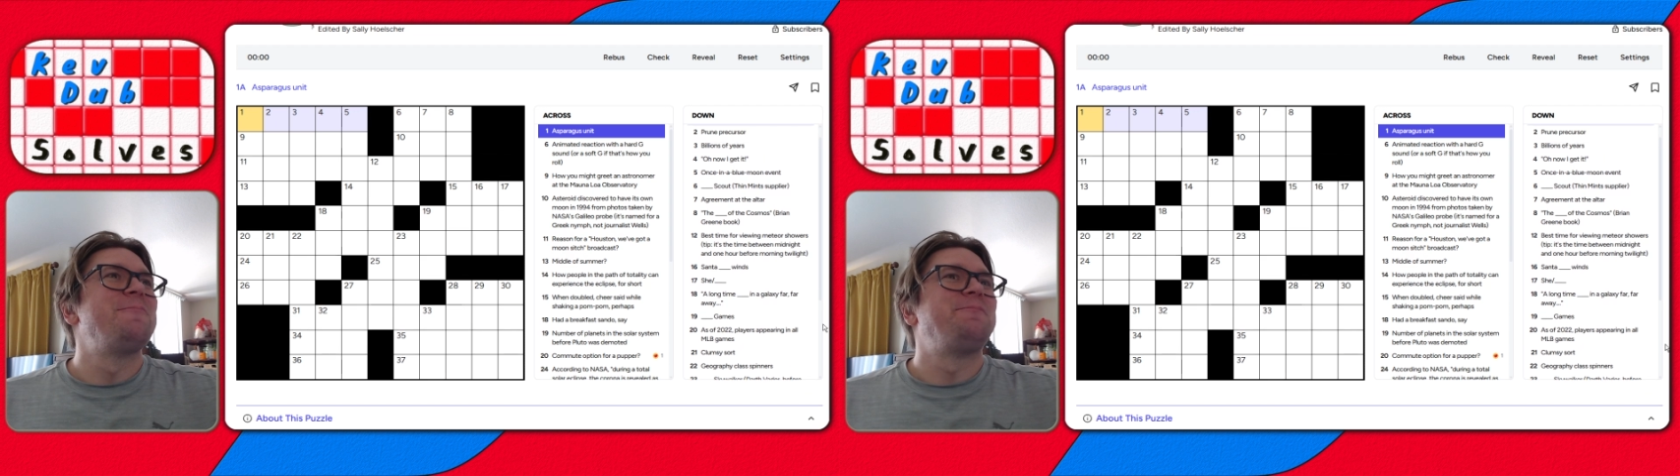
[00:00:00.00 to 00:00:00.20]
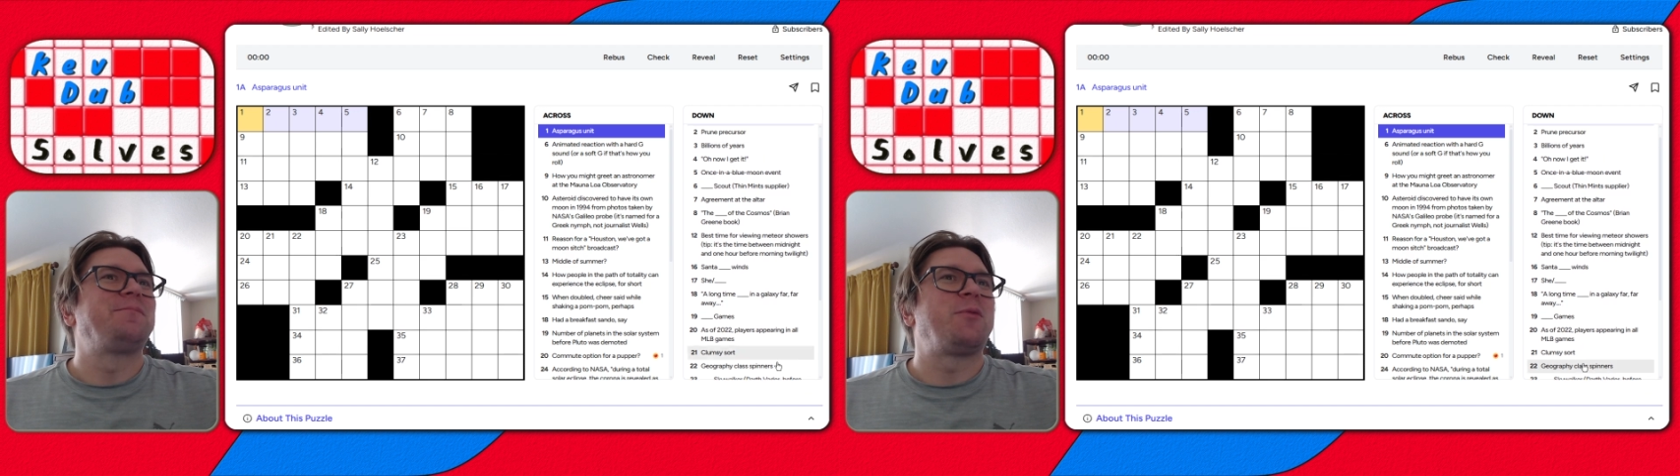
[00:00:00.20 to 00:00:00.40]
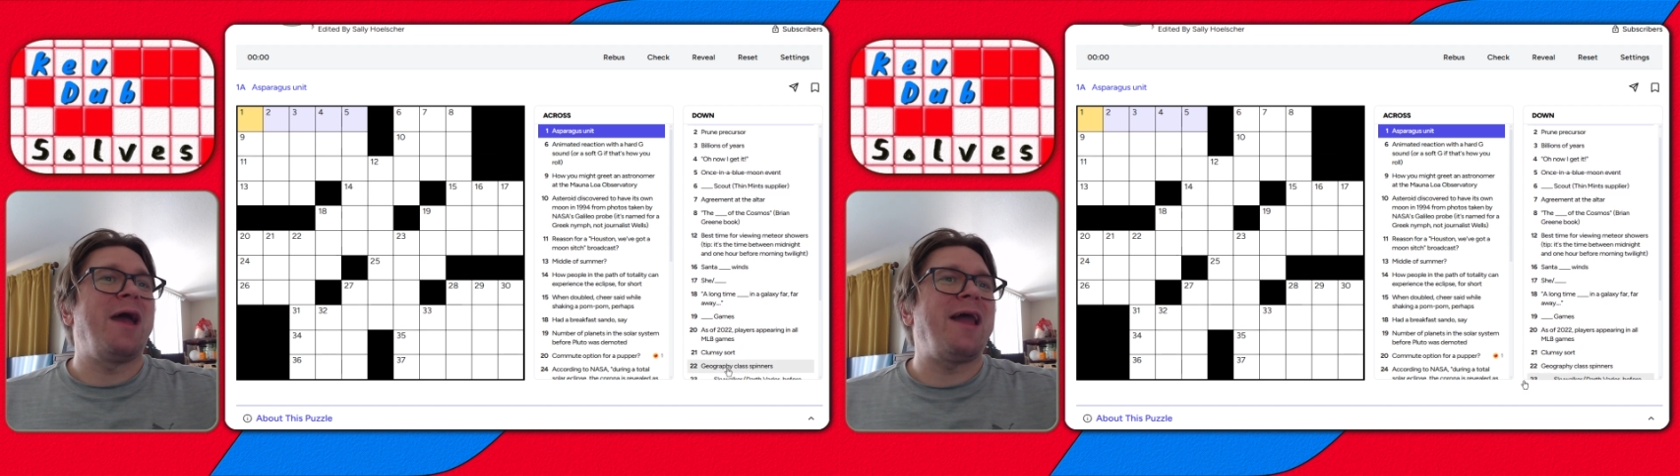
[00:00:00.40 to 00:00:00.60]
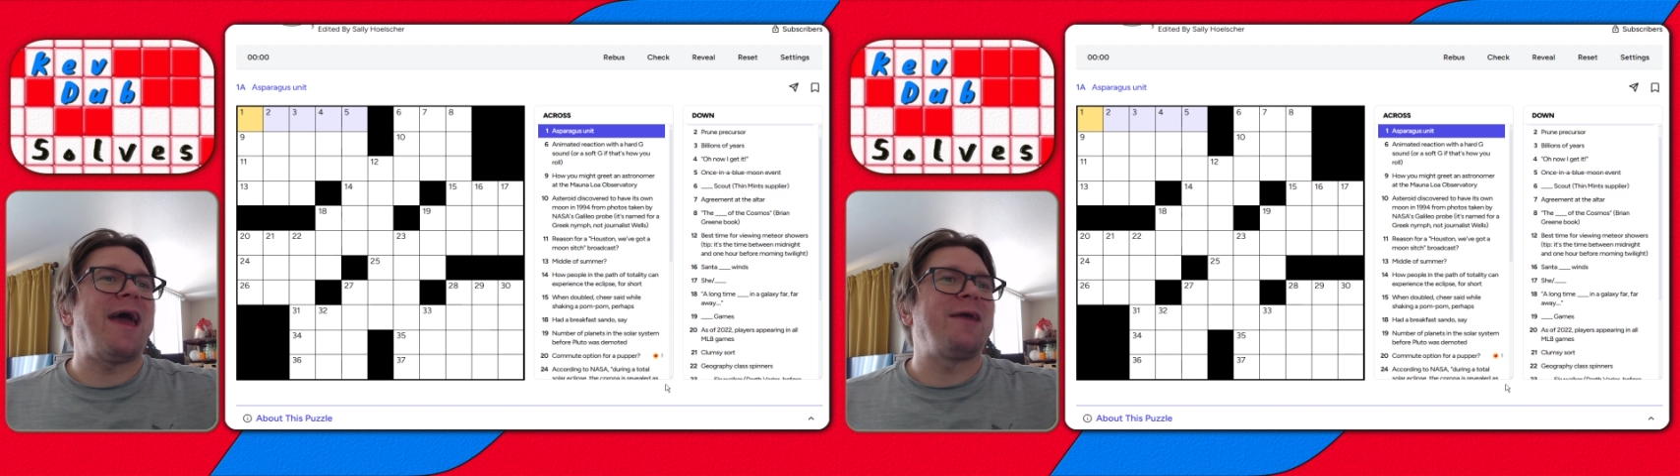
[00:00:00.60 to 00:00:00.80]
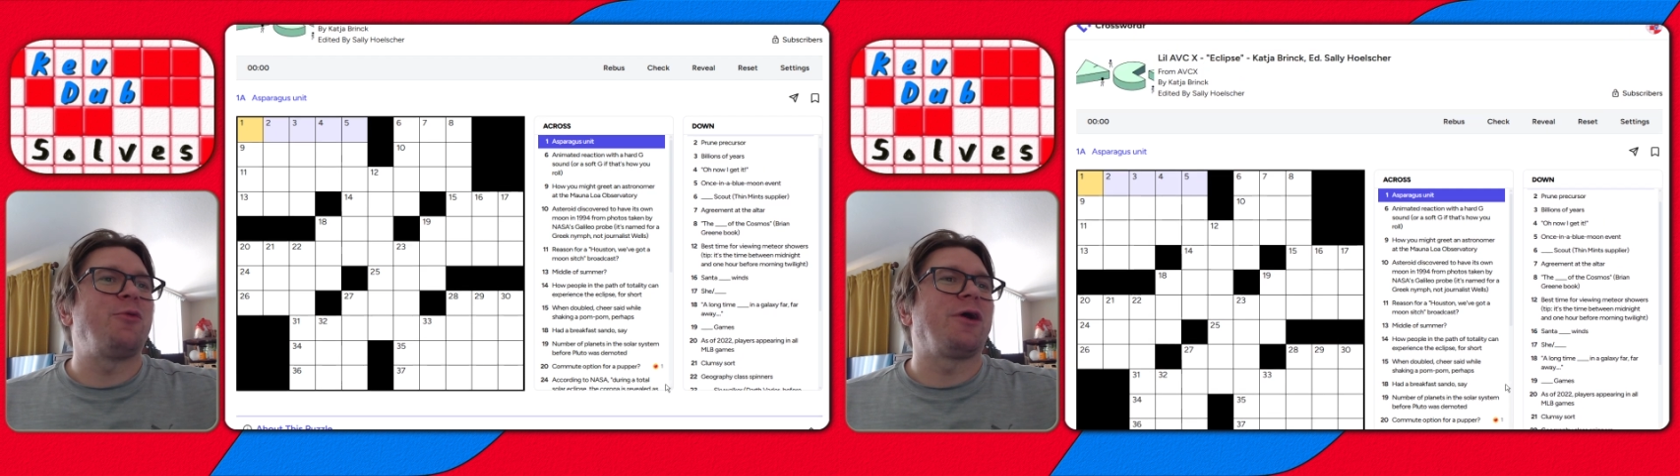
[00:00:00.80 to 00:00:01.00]
we got to
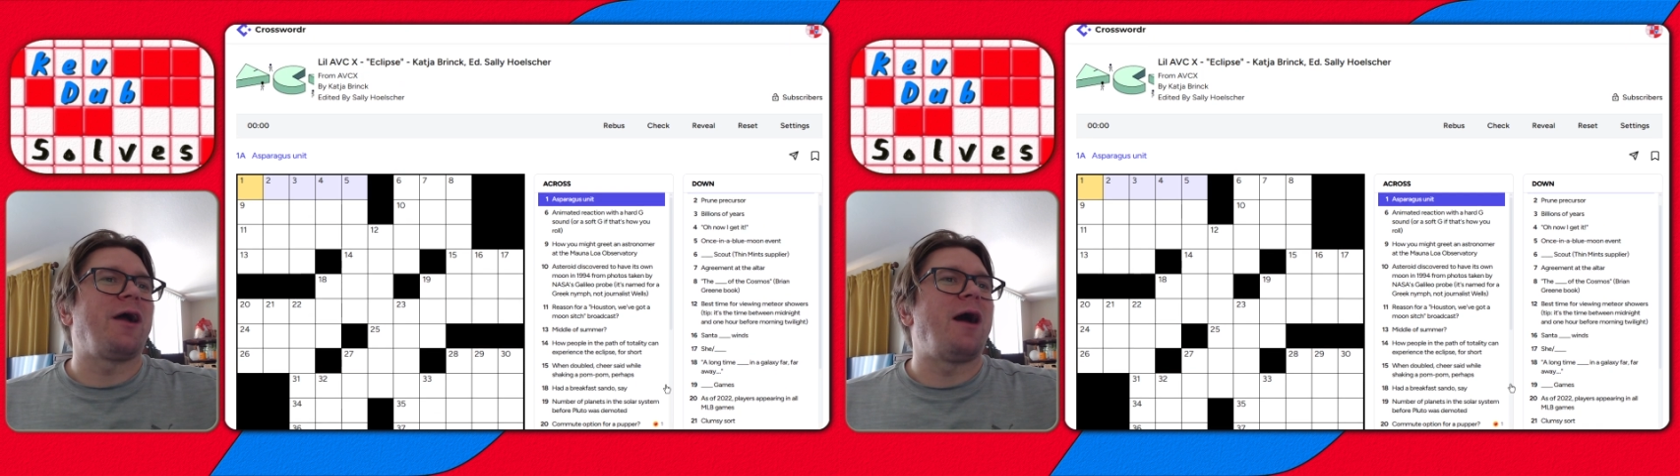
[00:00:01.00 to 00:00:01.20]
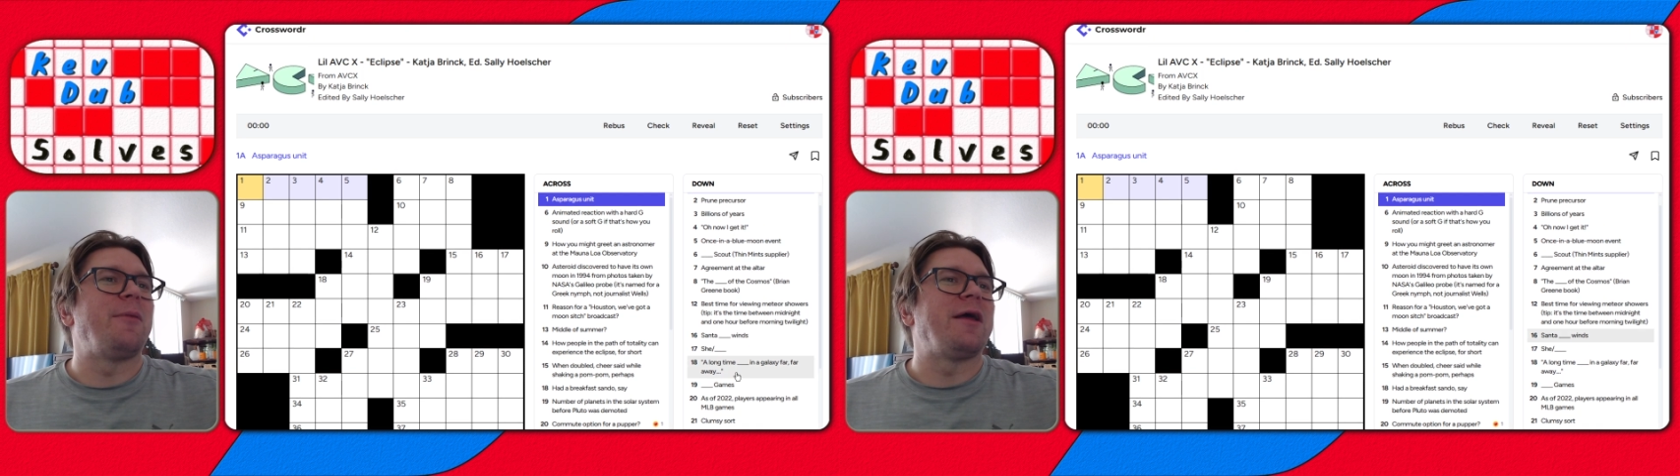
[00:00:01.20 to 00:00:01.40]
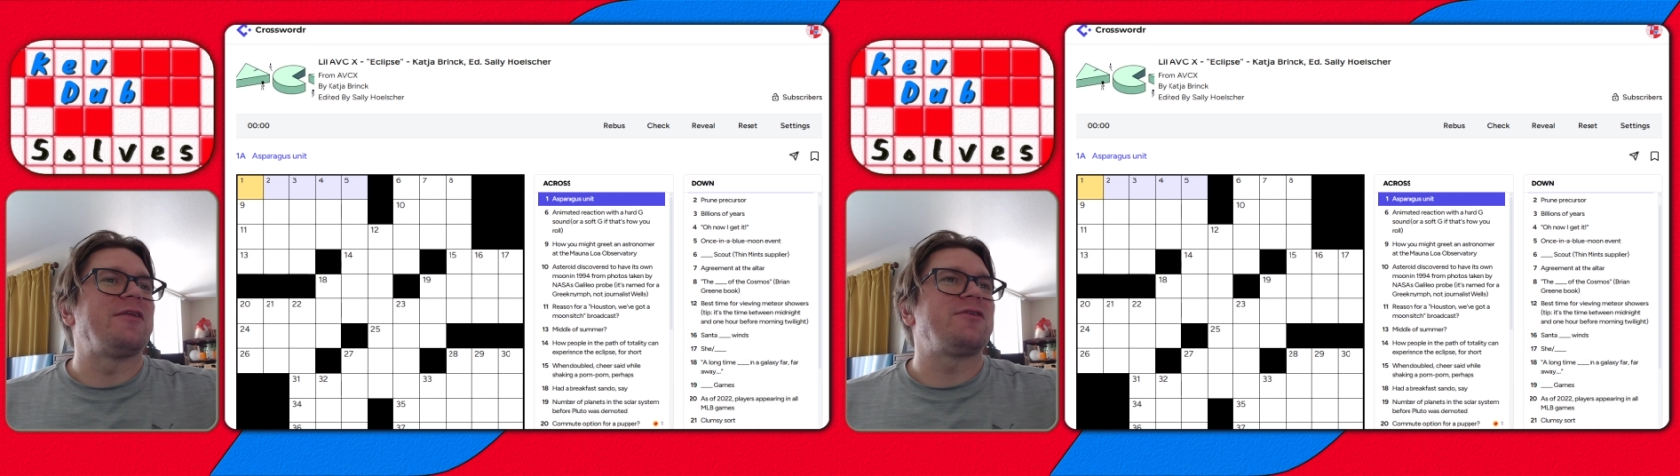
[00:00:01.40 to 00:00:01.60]
add more comments.